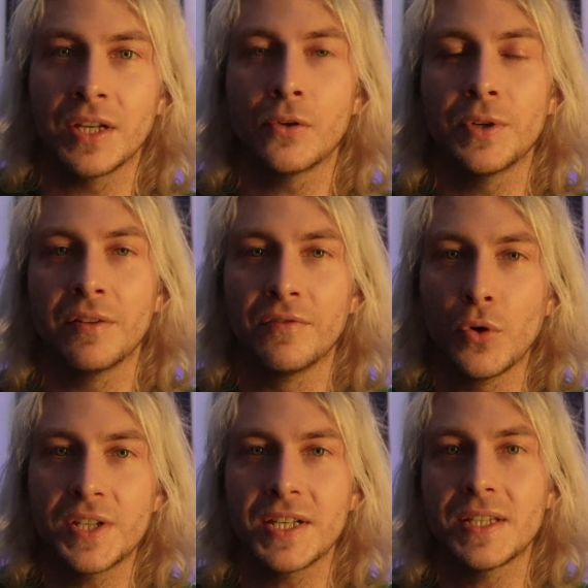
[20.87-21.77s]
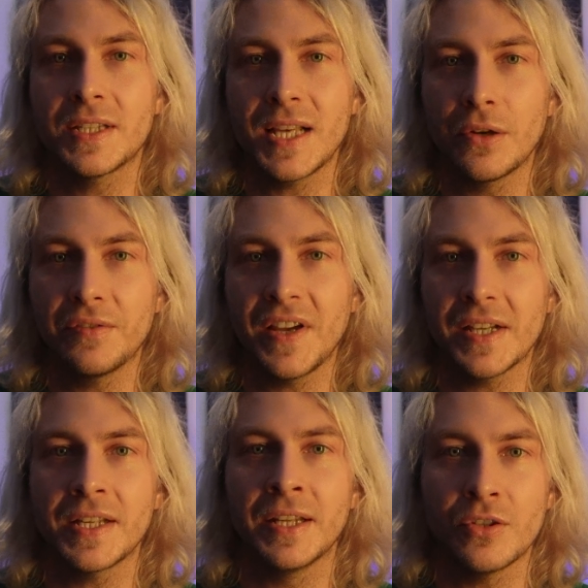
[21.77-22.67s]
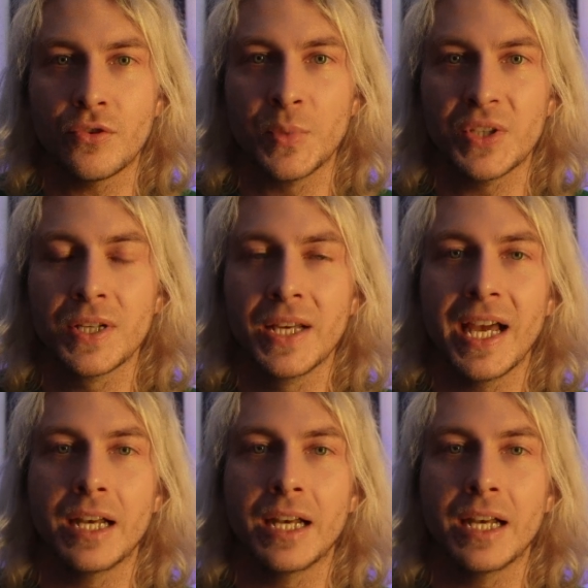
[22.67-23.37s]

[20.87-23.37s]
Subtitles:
including voices, sound effects, and instruments,